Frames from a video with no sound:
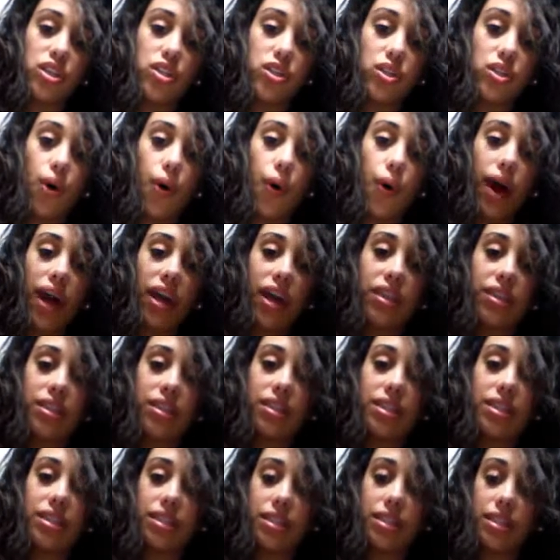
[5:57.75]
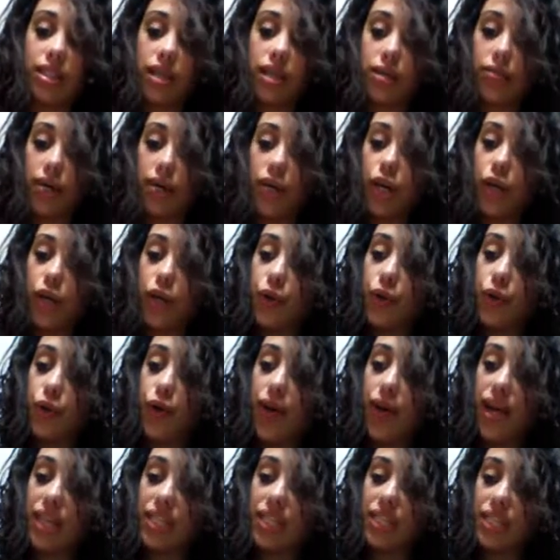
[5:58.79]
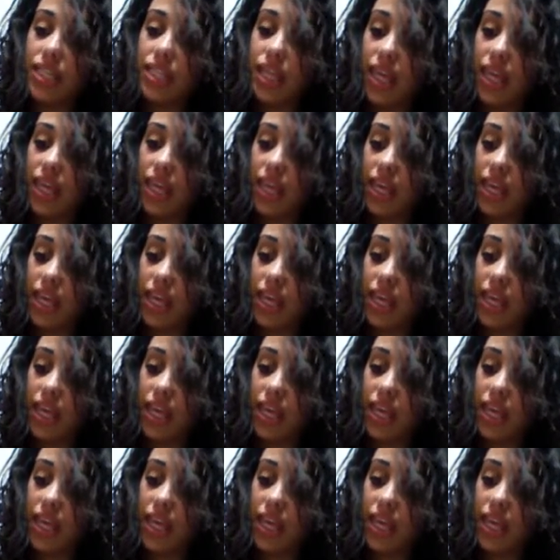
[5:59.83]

So I think this is going to be a great